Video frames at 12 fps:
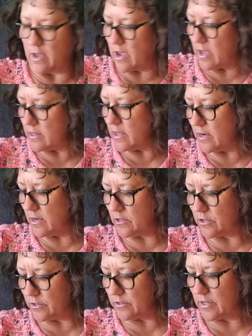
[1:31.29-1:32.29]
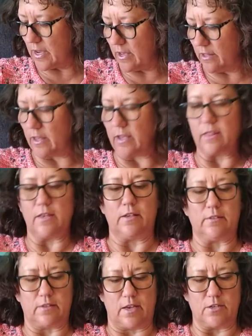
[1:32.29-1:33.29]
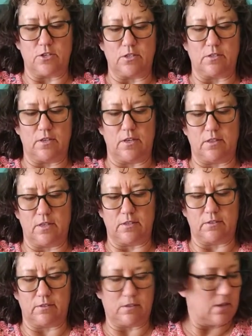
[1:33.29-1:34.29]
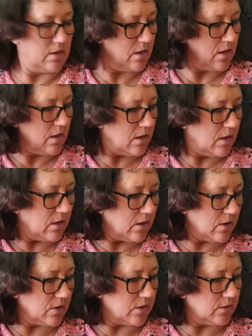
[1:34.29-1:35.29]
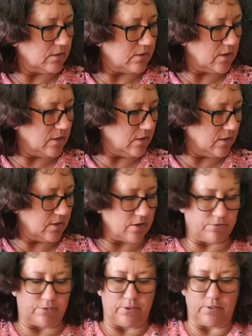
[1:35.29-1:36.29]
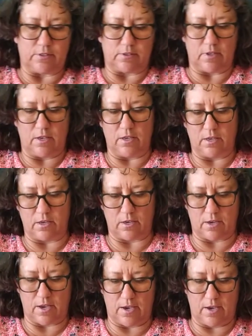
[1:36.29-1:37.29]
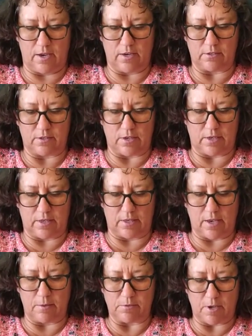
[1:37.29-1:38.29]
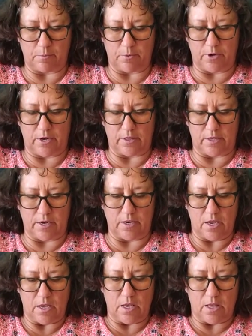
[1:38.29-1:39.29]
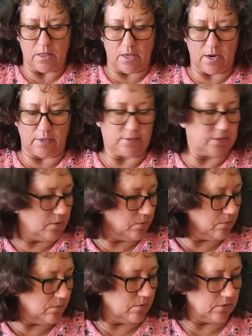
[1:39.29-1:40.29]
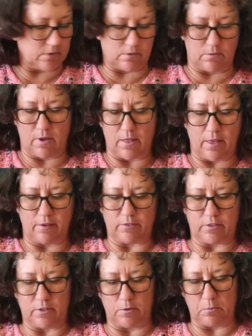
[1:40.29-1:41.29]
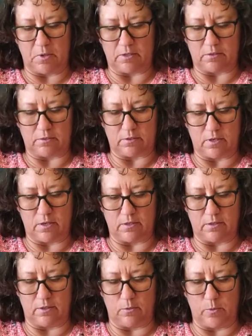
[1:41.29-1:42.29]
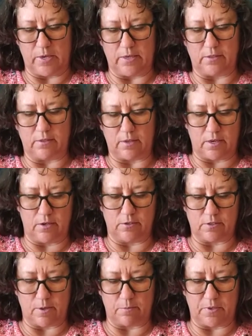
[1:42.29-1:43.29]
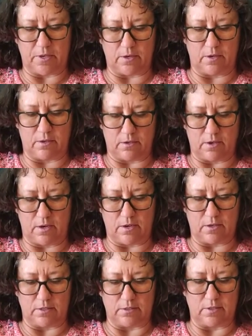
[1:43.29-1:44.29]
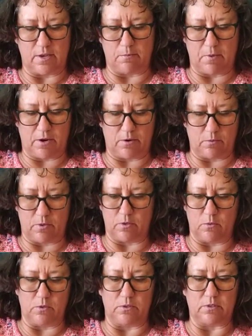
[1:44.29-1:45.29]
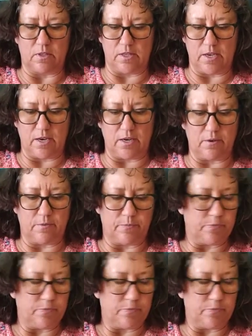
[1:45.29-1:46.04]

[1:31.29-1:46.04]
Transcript: And then it turns out like this. I just did this. You can see the difference. Okay, so it comes out pretty clean. Then I see once in a while I still missed a little weed seed or something, and you can see it better when the wool's clean.